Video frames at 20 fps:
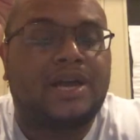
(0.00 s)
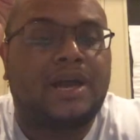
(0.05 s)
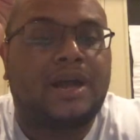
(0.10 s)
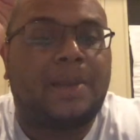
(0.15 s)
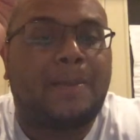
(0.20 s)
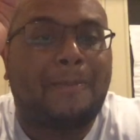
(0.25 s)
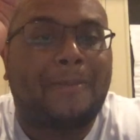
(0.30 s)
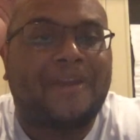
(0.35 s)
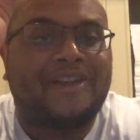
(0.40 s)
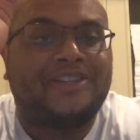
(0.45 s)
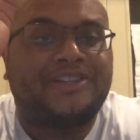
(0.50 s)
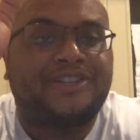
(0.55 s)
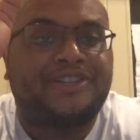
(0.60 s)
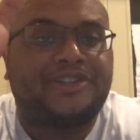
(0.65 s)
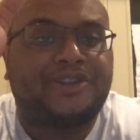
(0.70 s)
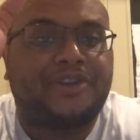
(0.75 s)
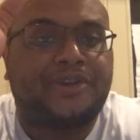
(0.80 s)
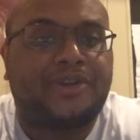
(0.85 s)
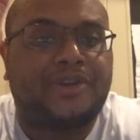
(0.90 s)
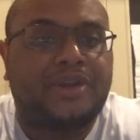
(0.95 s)

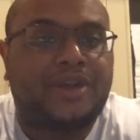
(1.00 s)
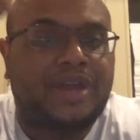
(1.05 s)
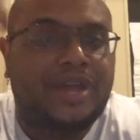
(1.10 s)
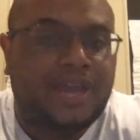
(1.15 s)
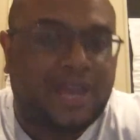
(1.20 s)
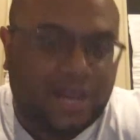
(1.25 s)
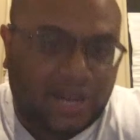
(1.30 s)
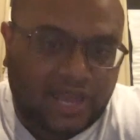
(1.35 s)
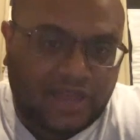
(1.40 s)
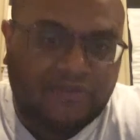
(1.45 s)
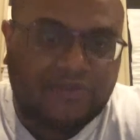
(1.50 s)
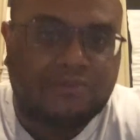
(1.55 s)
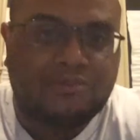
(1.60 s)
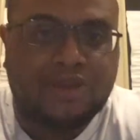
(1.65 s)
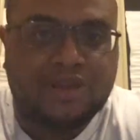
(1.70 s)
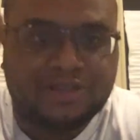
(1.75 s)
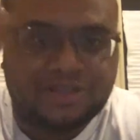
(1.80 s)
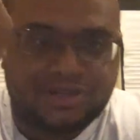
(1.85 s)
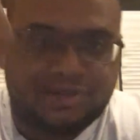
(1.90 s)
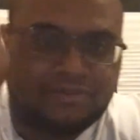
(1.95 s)
mentioned her, and they even
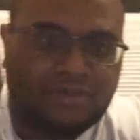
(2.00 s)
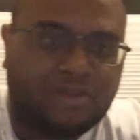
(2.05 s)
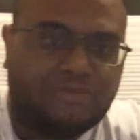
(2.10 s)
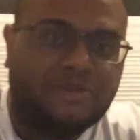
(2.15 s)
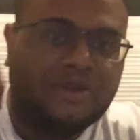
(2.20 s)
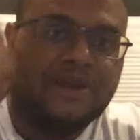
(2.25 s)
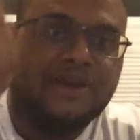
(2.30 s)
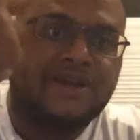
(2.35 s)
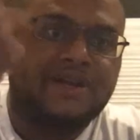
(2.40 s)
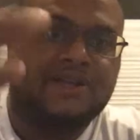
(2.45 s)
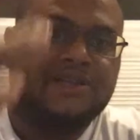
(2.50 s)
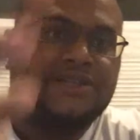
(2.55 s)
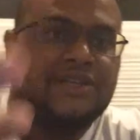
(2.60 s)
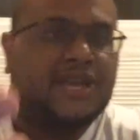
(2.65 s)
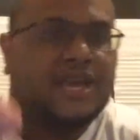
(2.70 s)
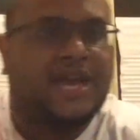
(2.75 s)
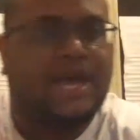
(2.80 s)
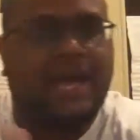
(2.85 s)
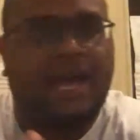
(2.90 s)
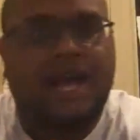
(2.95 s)
mentioned me because
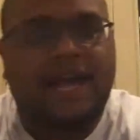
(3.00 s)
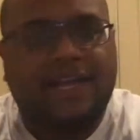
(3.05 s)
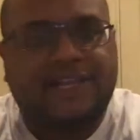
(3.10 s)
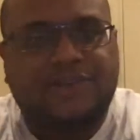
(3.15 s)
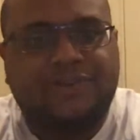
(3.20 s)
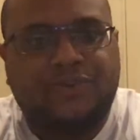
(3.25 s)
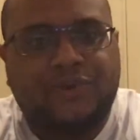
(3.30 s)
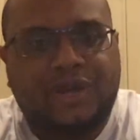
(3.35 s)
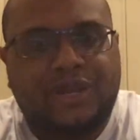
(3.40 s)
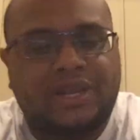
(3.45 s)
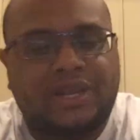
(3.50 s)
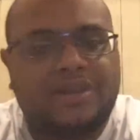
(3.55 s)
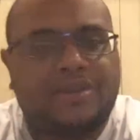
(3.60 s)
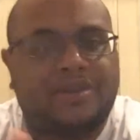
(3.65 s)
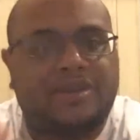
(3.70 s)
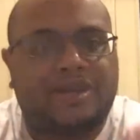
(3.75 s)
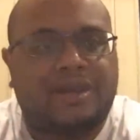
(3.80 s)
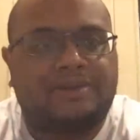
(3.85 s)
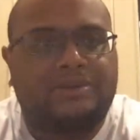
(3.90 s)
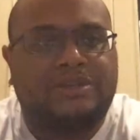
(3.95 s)
I tweeted
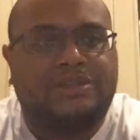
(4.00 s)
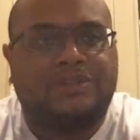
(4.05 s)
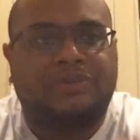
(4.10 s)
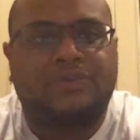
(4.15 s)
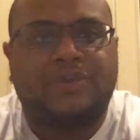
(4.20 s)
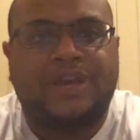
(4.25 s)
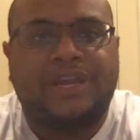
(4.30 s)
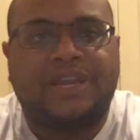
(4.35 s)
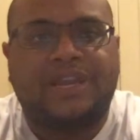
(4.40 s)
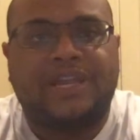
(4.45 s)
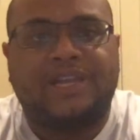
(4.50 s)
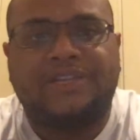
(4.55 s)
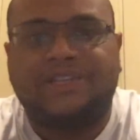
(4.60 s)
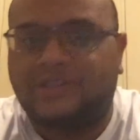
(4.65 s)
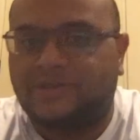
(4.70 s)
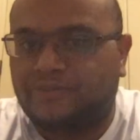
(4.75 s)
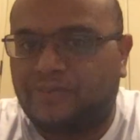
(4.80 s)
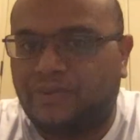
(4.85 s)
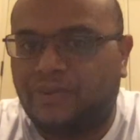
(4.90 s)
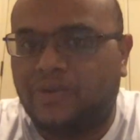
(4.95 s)
out a tweet in
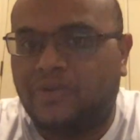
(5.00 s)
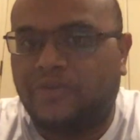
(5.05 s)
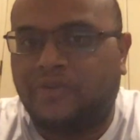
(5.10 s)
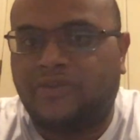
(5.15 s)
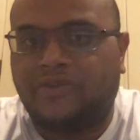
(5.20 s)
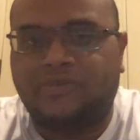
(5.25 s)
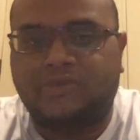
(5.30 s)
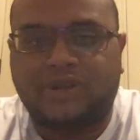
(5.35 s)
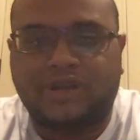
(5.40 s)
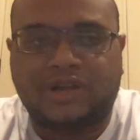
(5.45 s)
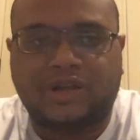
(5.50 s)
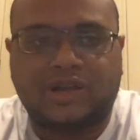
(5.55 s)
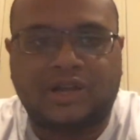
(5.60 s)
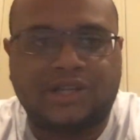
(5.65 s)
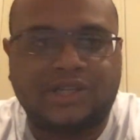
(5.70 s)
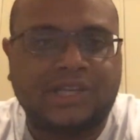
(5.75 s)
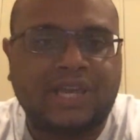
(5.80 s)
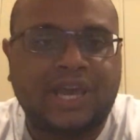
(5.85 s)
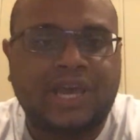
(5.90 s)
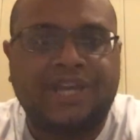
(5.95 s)
support of her
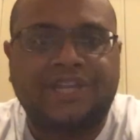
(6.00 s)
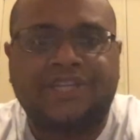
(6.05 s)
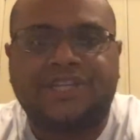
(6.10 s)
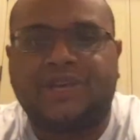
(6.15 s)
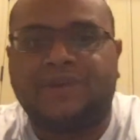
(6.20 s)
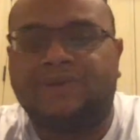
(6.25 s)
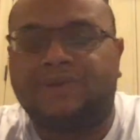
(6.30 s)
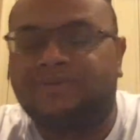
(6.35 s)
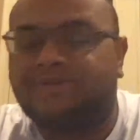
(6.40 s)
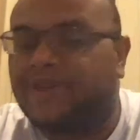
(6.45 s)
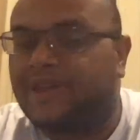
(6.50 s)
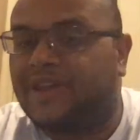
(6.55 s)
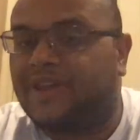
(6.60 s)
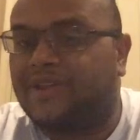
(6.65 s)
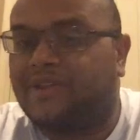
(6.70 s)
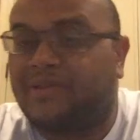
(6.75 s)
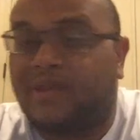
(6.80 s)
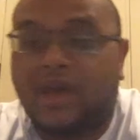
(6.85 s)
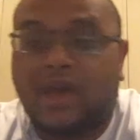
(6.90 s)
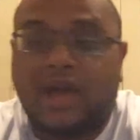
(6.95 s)
because she was
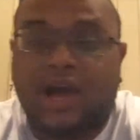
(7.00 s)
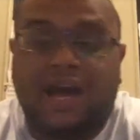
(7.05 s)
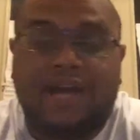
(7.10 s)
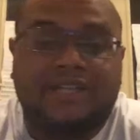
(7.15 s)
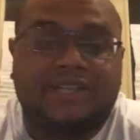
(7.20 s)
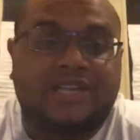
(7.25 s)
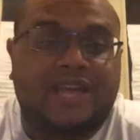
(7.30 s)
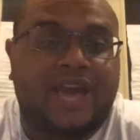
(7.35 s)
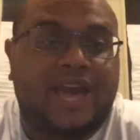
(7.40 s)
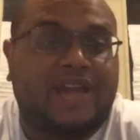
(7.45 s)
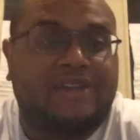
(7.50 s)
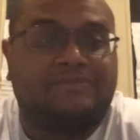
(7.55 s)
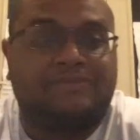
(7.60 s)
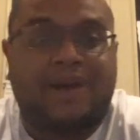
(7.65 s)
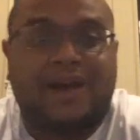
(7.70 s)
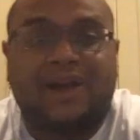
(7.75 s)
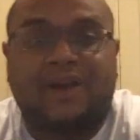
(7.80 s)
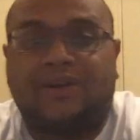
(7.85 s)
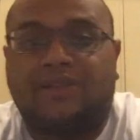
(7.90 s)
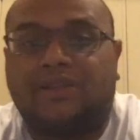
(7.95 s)
being attacked
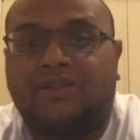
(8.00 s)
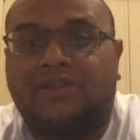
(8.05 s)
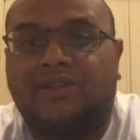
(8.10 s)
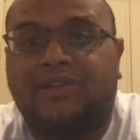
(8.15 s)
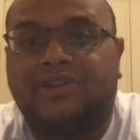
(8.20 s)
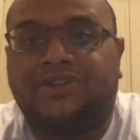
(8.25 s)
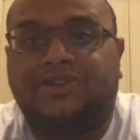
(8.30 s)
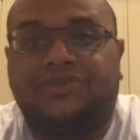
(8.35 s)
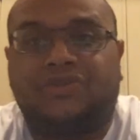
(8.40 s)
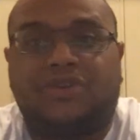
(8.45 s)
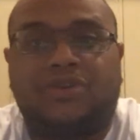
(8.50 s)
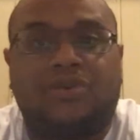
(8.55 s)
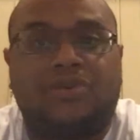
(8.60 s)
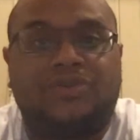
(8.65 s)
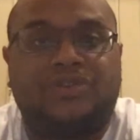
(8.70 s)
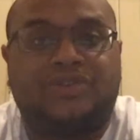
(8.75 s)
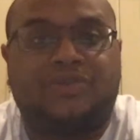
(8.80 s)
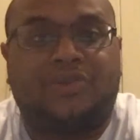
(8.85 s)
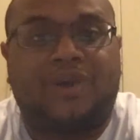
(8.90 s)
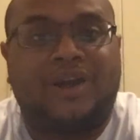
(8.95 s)
by all of these
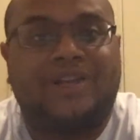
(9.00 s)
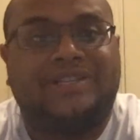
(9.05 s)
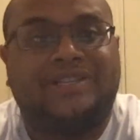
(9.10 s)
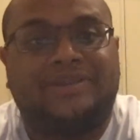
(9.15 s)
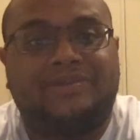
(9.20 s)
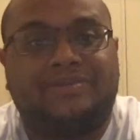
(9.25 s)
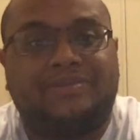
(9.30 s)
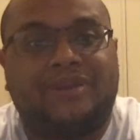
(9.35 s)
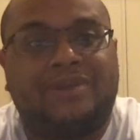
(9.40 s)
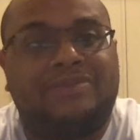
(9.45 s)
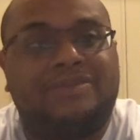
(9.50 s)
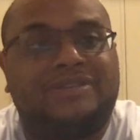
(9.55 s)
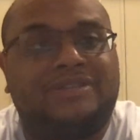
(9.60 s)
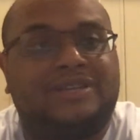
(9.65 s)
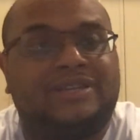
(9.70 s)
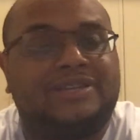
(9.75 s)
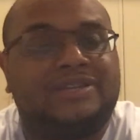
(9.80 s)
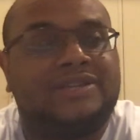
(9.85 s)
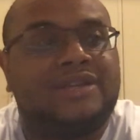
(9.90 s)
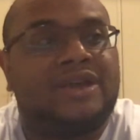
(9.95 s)
trolls and white
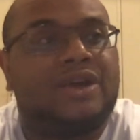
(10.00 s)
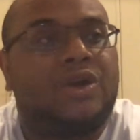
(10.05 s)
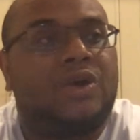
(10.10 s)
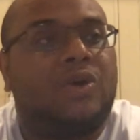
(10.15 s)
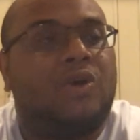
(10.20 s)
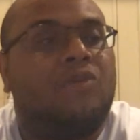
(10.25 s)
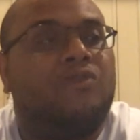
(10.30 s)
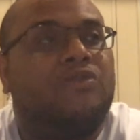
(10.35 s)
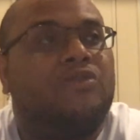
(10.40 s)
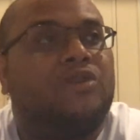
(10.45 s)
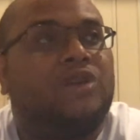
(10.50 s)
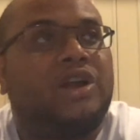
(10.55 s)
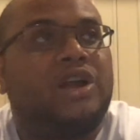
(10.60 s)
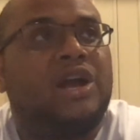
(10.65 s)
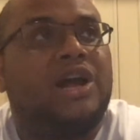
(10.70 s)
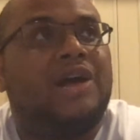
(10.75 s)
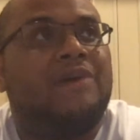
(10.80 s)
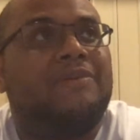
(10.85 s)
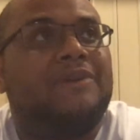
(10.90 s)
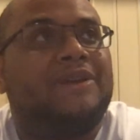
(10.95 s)
supremacists over her
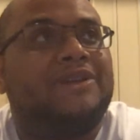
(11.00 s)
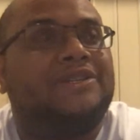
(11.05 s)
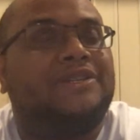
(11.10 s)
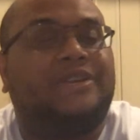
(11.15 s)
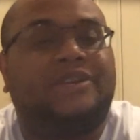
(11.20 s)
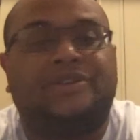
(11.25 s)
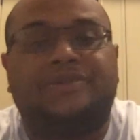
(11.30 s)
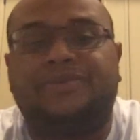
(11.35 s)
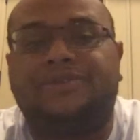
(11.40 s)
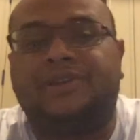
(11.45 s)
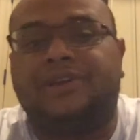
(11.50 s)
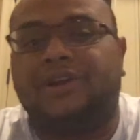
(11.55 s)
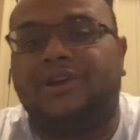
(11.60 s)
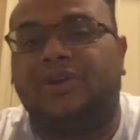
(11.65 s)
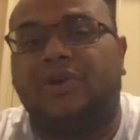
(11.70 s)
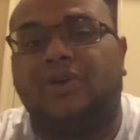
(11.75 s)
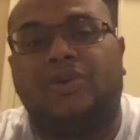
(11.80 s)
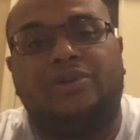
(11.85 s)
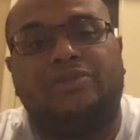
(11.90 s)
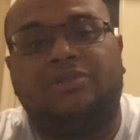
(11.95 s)
comments. And you can
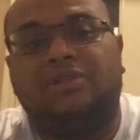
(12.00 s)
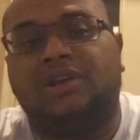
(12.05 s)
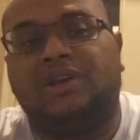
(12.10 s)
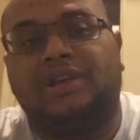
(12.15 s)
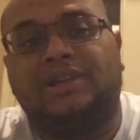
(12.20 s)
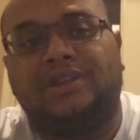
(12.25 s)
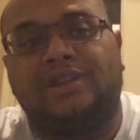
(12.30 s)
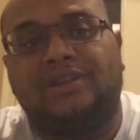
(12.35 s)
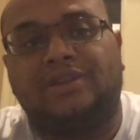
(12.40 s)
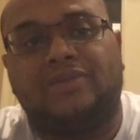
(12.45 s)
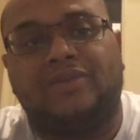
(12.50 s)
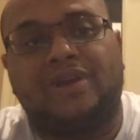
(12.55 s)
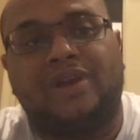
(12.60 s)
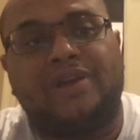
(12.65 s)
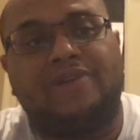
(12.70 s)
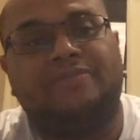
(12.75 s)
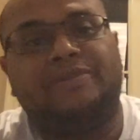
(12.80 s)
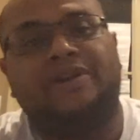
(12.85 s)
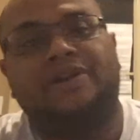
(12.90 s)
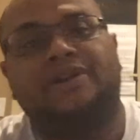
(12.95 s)
go and look at the
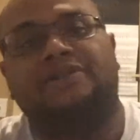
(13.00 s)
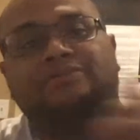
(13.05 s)
thread because